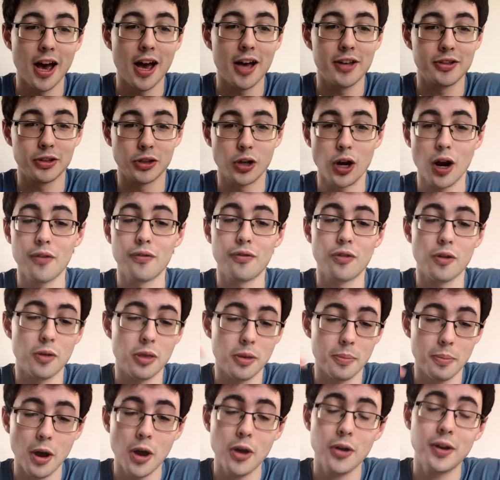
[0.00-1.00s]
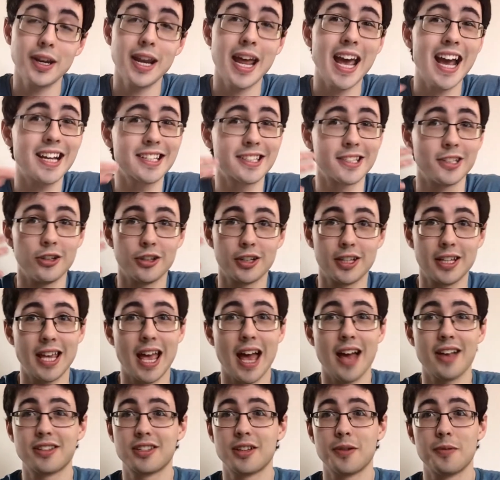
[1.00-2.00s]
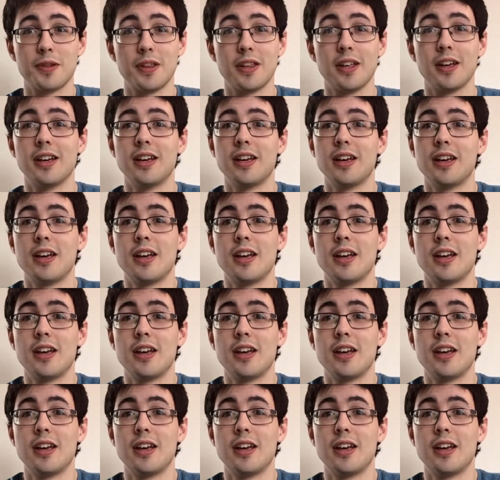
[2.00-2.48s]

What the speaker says: So going through the Pokedex and looking at some of the